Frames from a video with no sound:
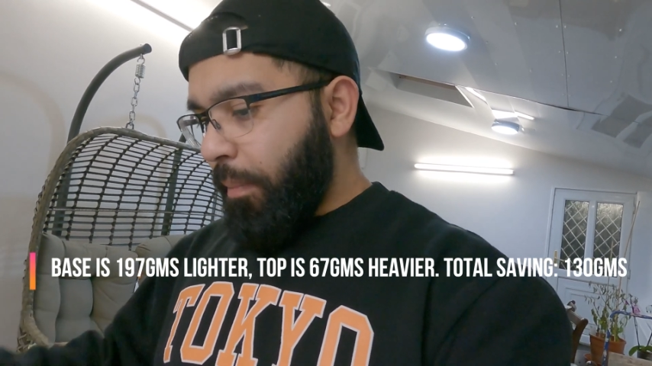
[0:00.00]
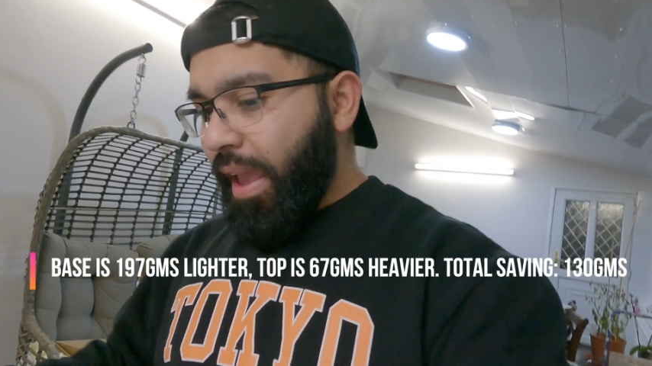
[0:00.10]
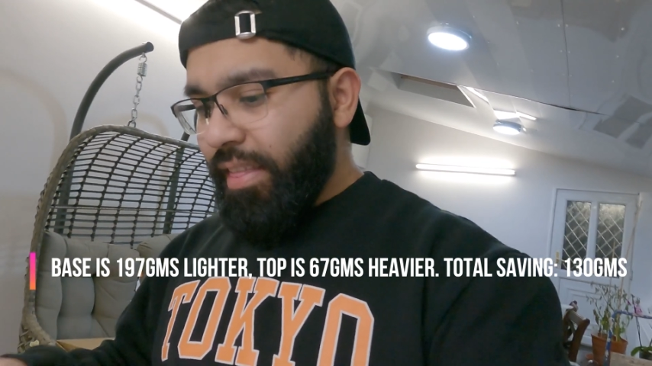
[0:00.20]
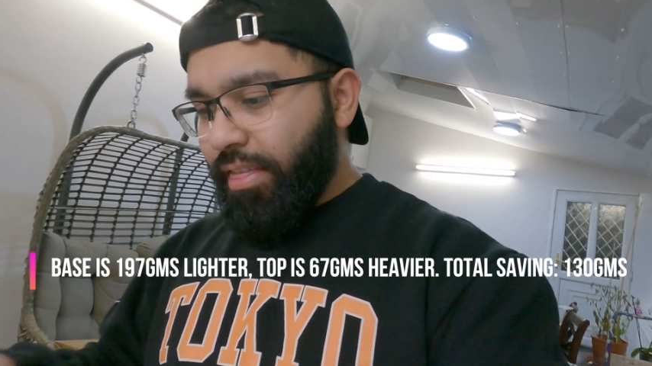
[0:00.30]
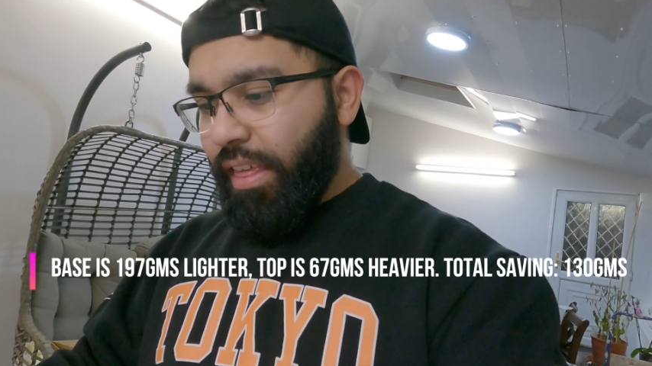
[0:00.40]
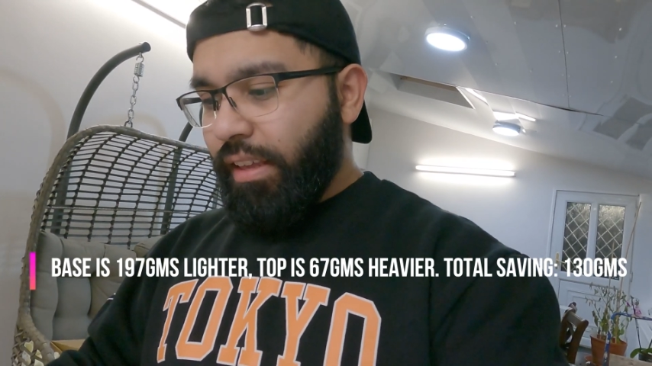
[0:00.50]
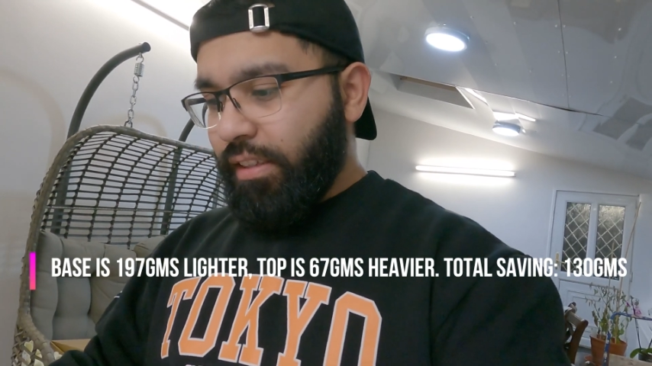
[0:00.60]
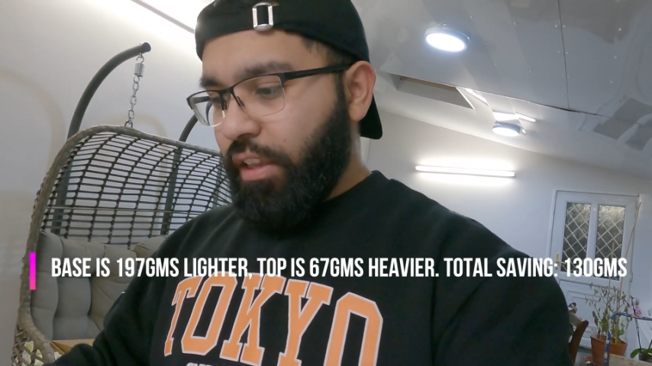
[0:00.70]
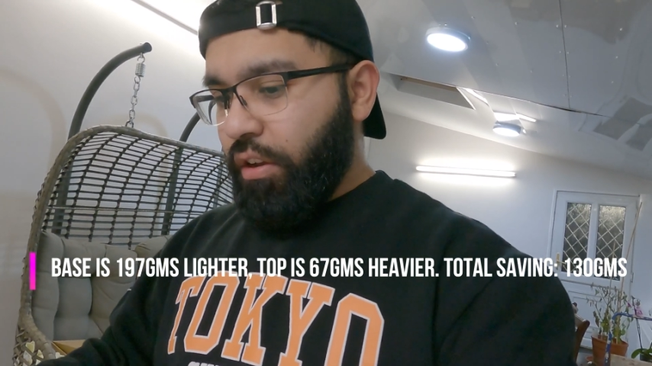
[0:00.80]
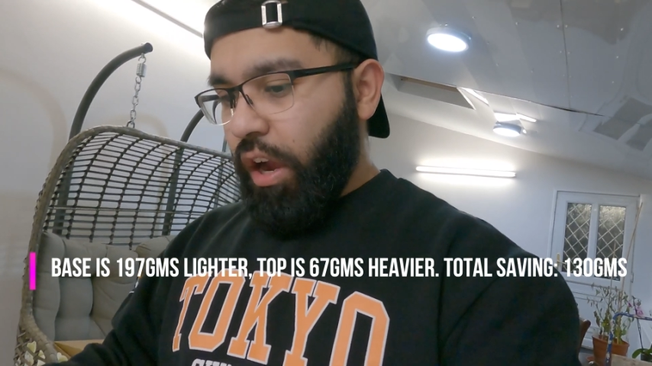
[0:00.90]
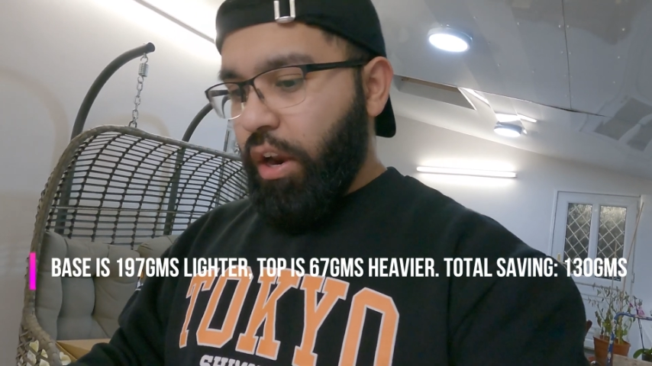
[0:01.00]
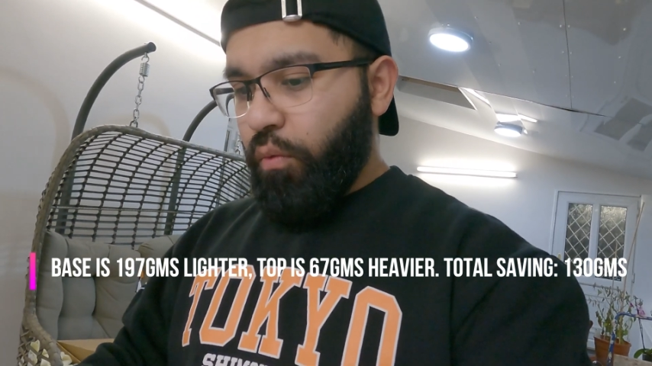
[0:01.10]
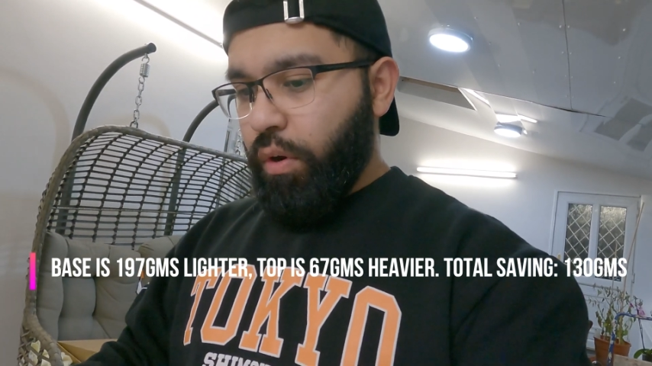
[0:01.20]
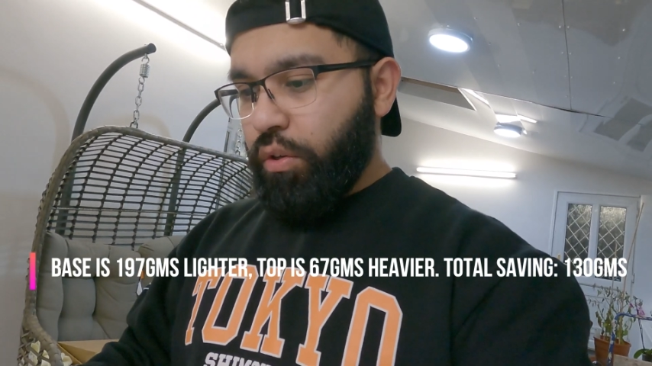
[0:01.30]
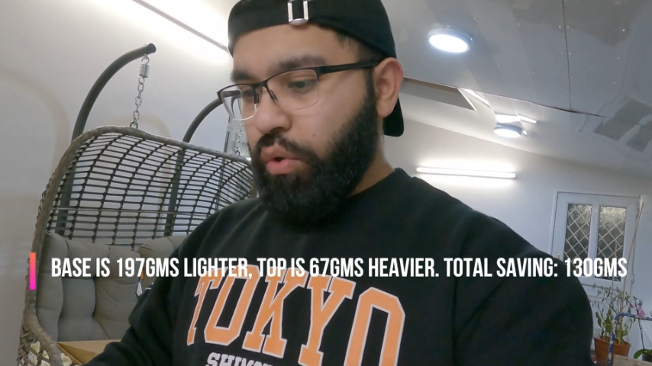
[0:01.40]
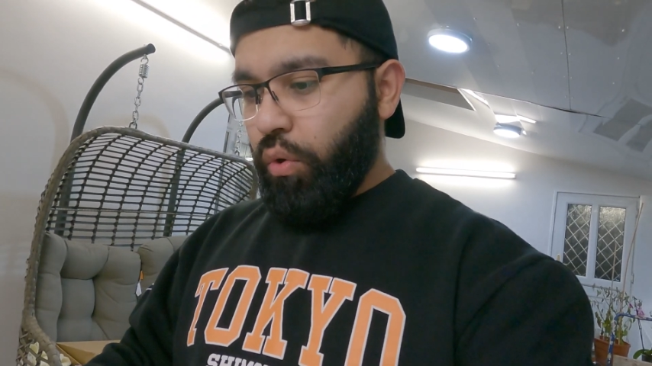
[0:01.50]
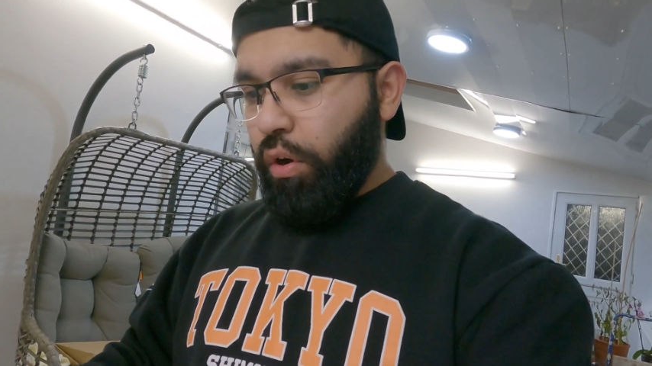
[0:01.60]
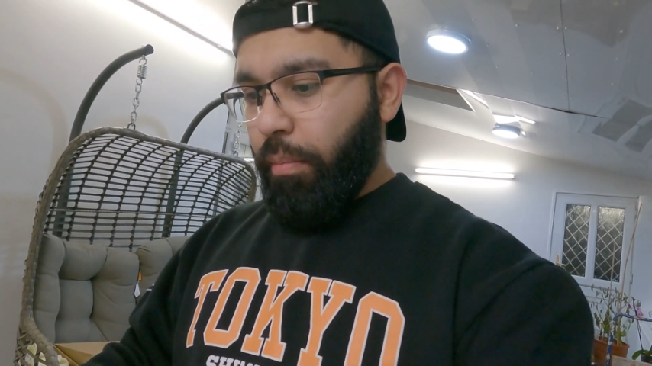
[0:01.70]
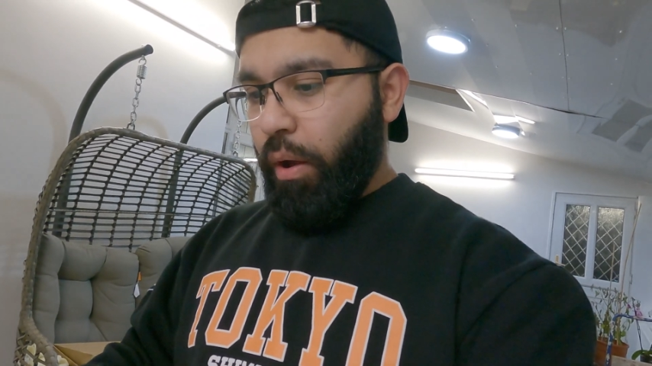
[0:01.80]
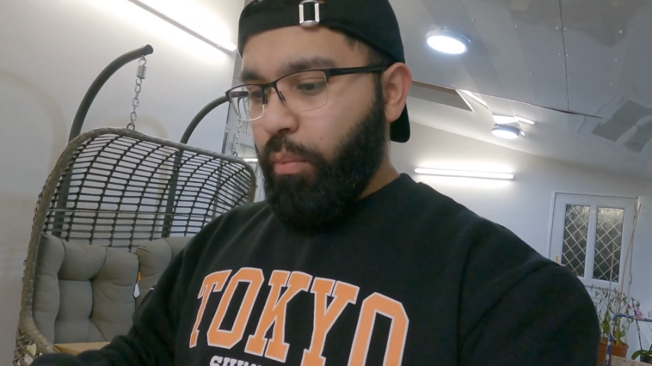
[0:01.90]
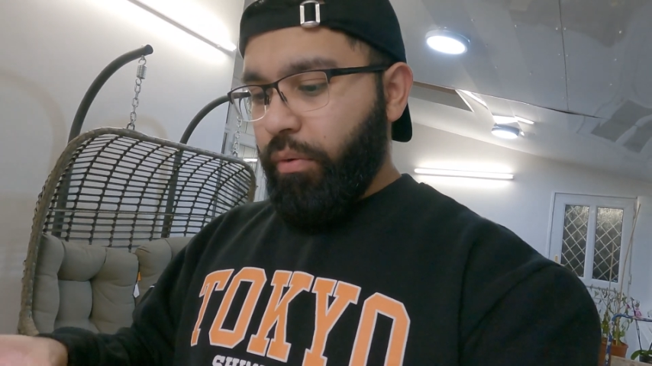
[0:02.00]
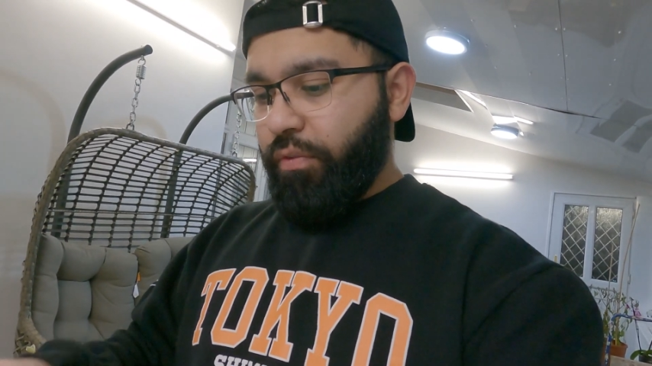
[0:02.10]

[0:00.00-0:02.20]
main things that you kind of want to talk about